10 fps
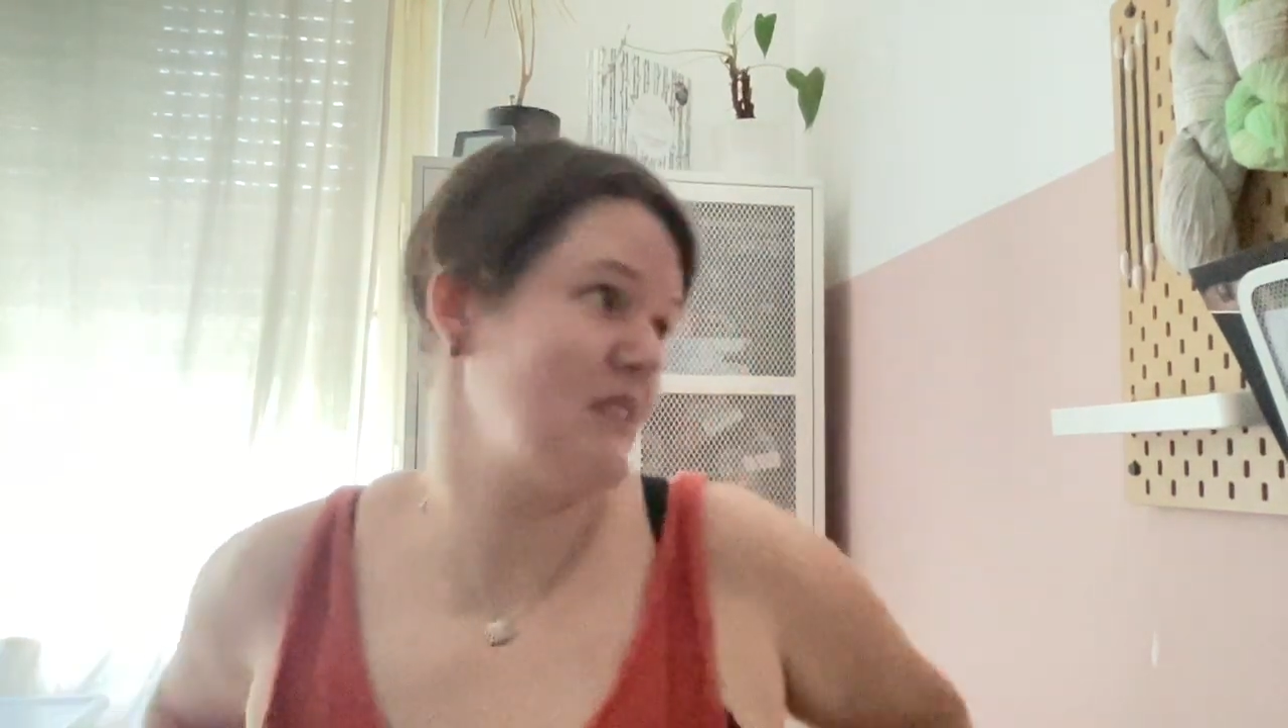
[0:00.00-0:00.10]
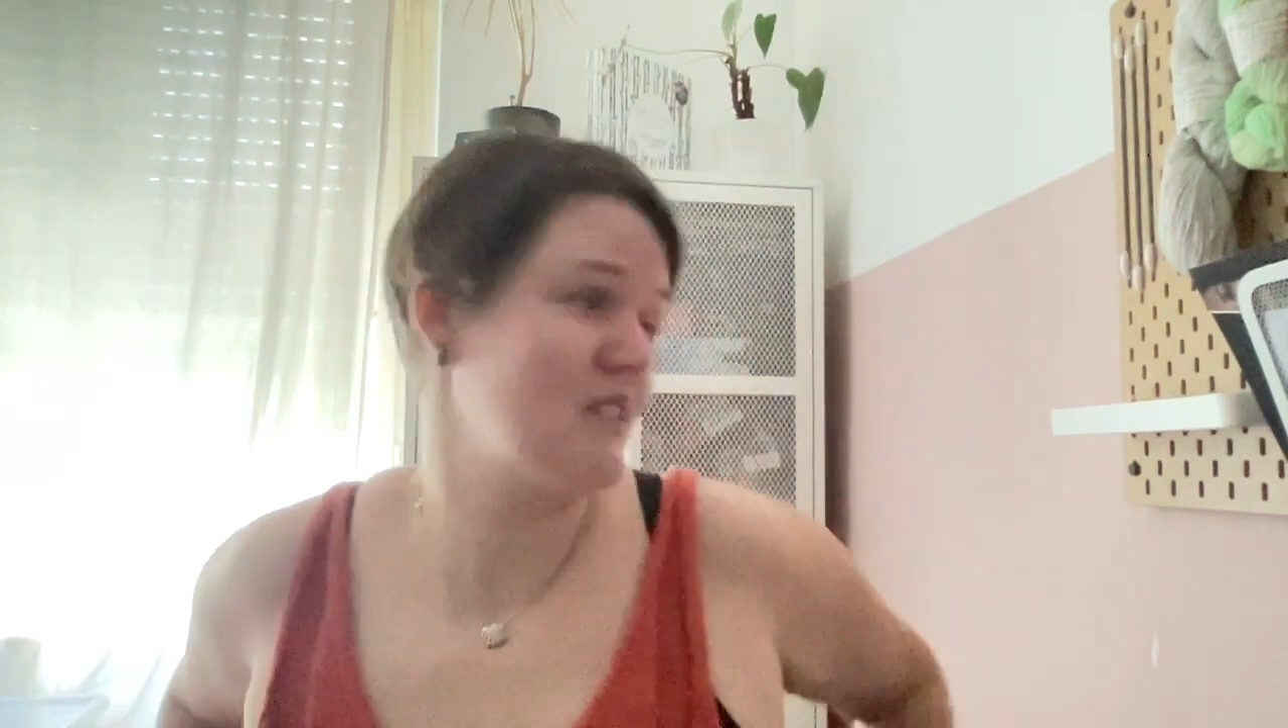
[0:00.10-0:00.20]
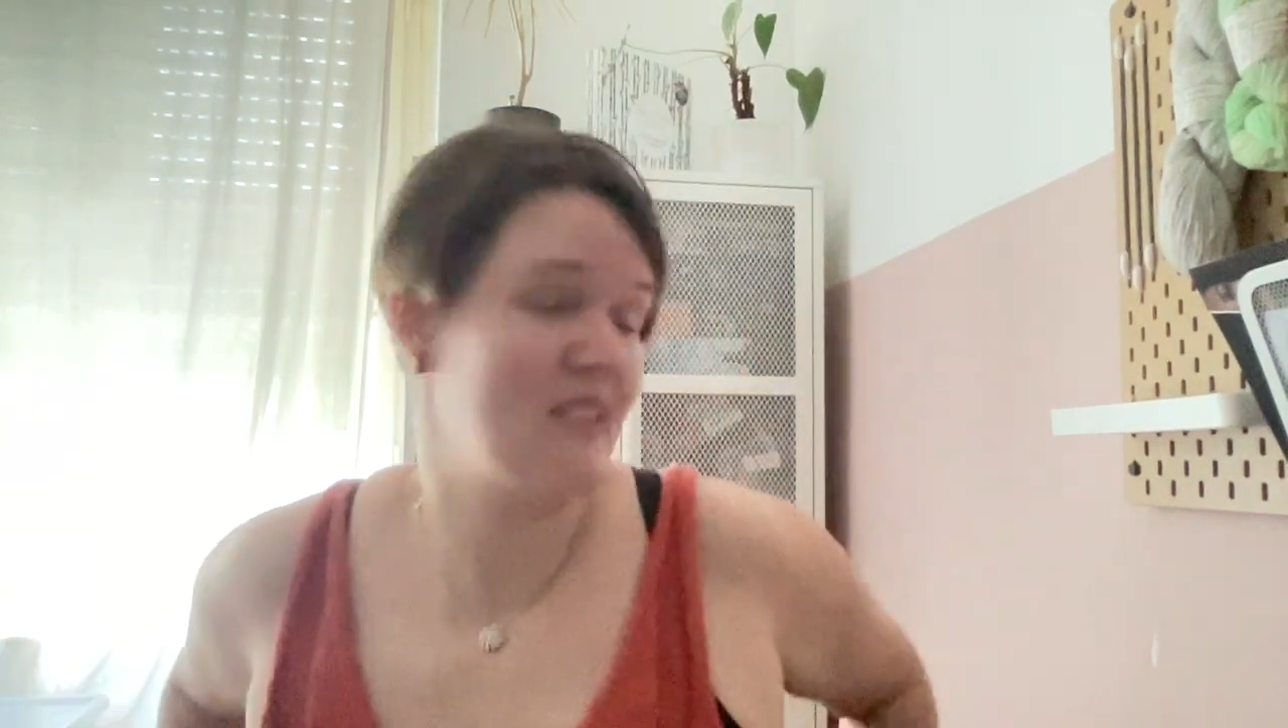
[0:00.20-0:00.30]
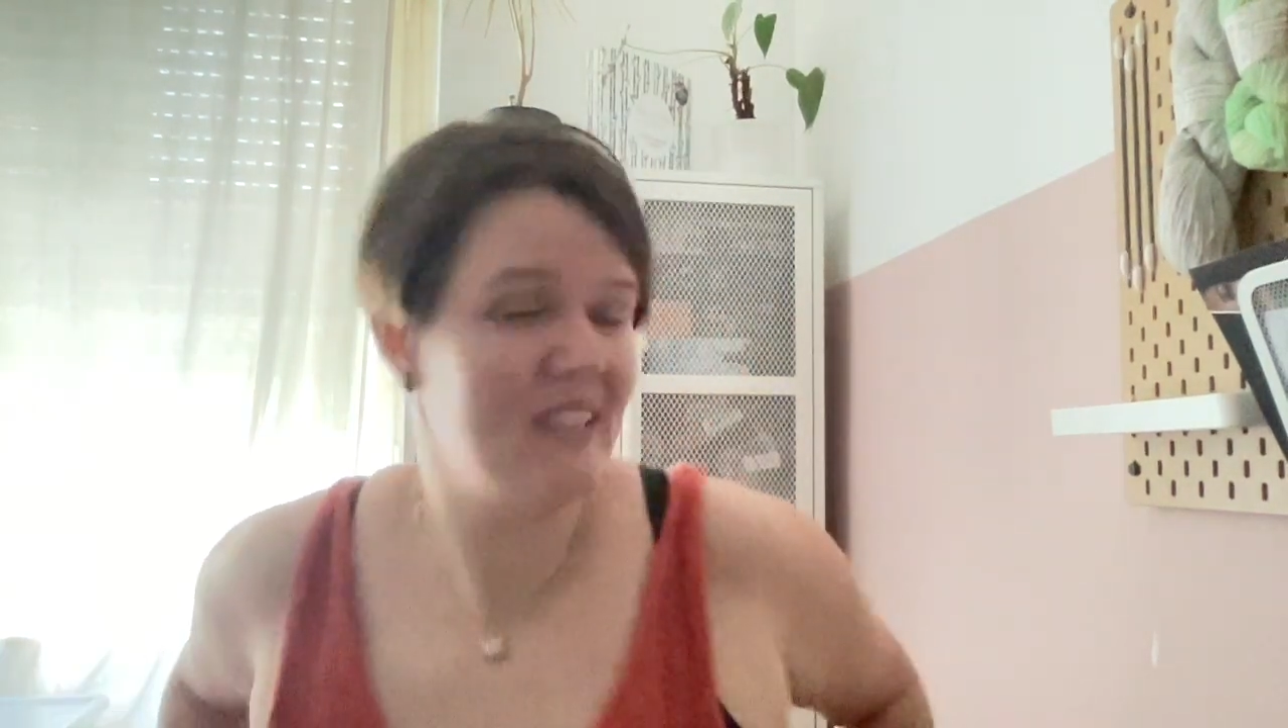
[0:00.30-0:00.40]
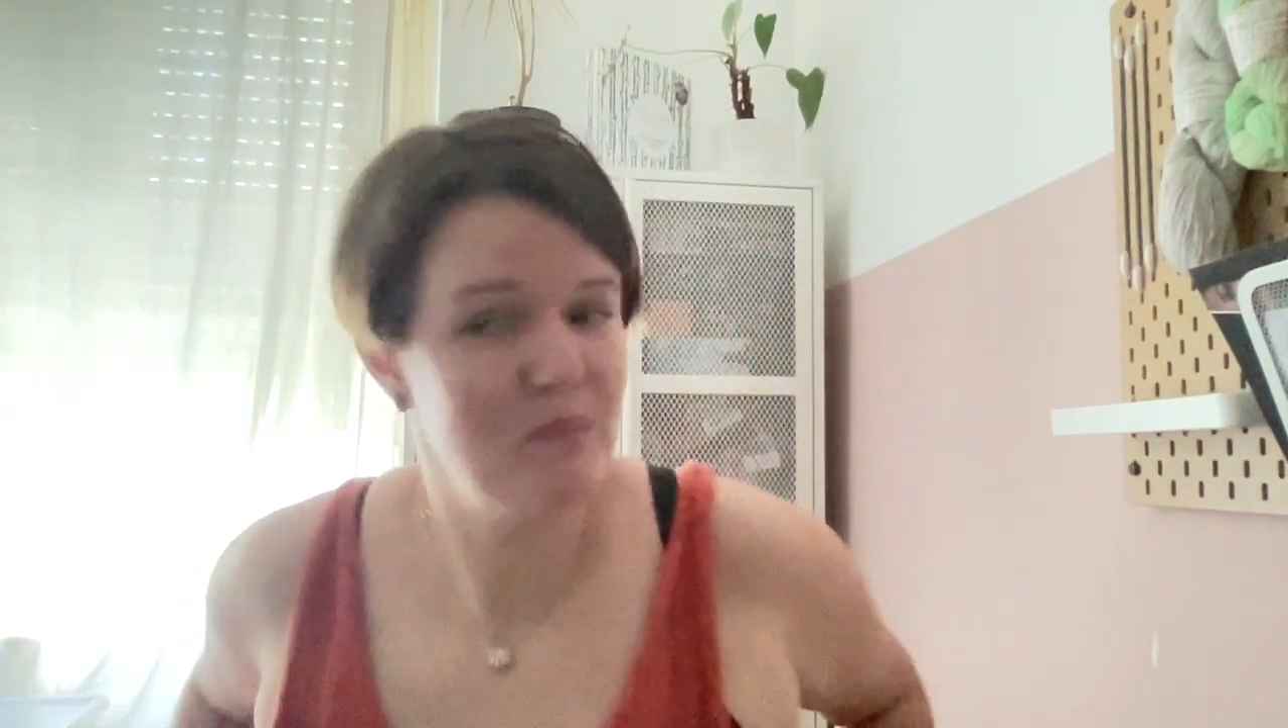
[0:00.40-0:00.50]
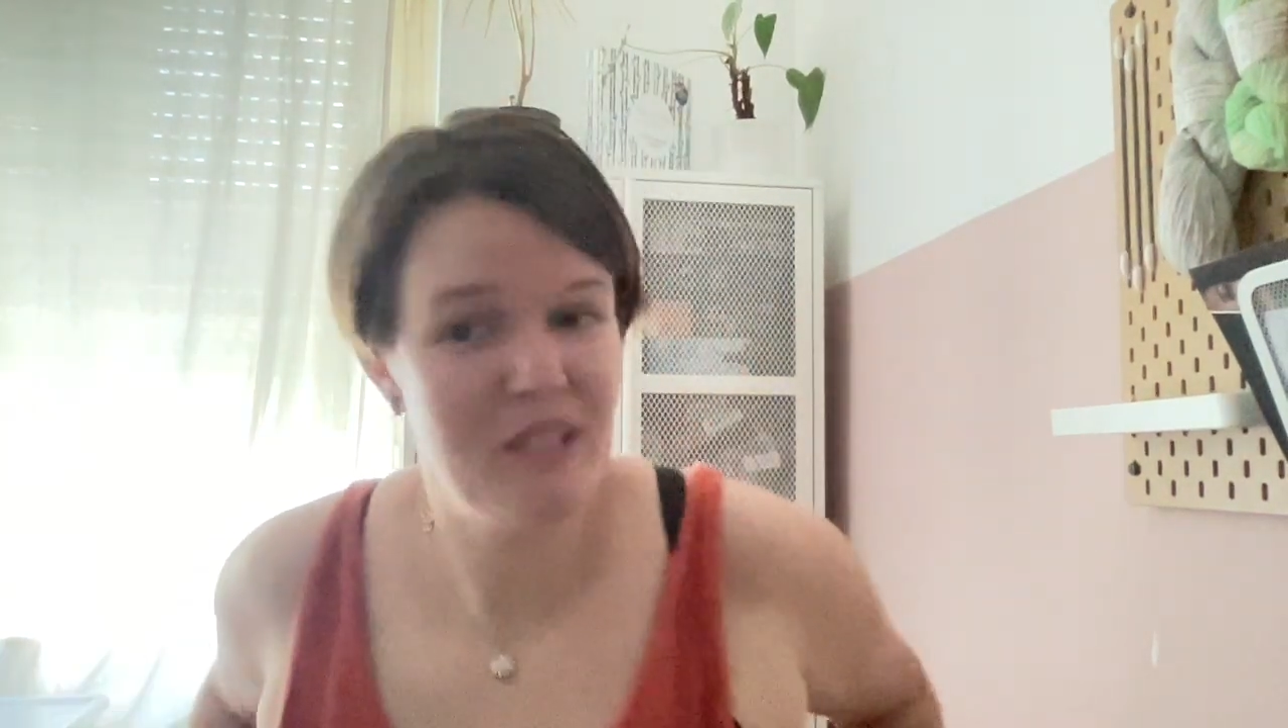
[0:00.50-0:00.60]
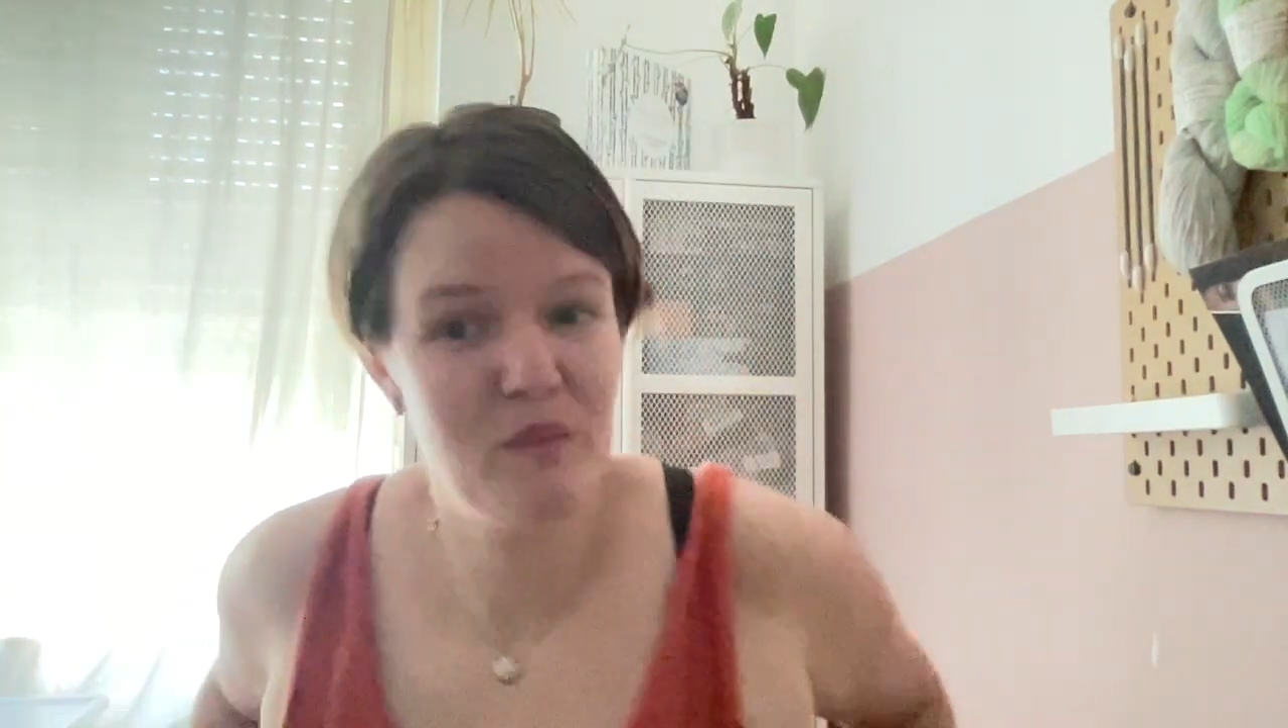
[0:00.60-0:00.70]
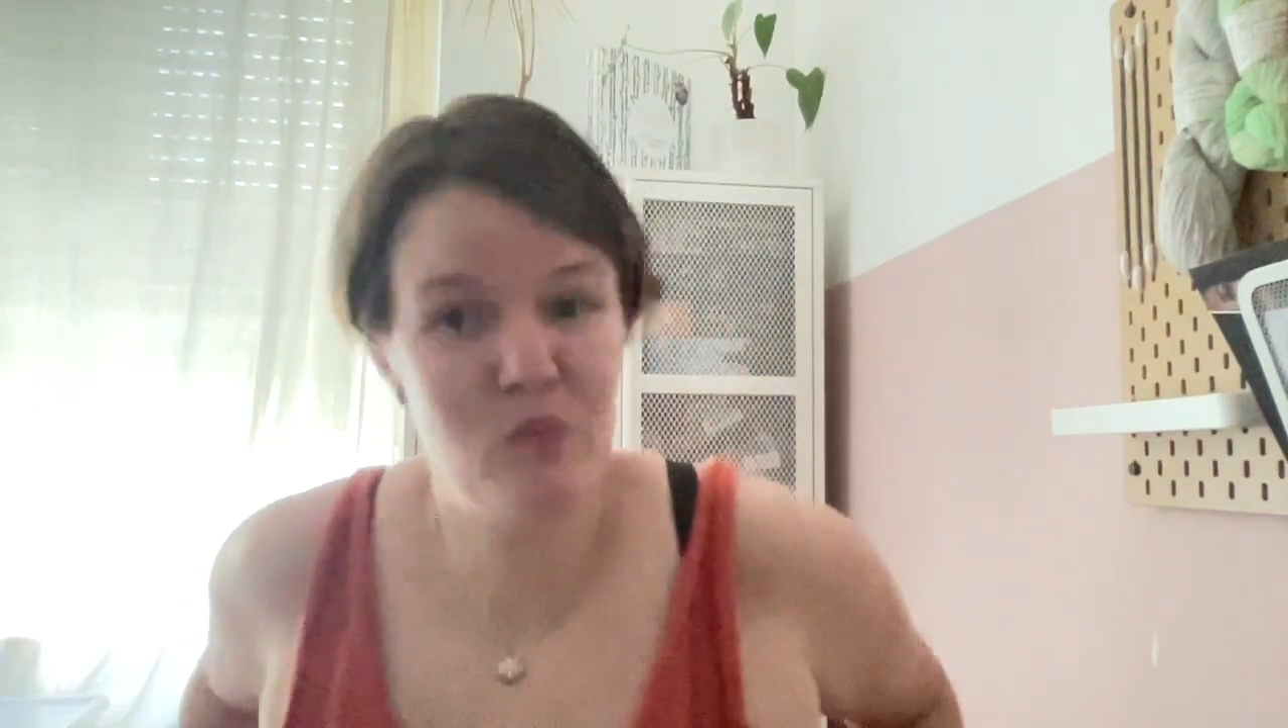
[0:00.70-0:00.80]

Sometimes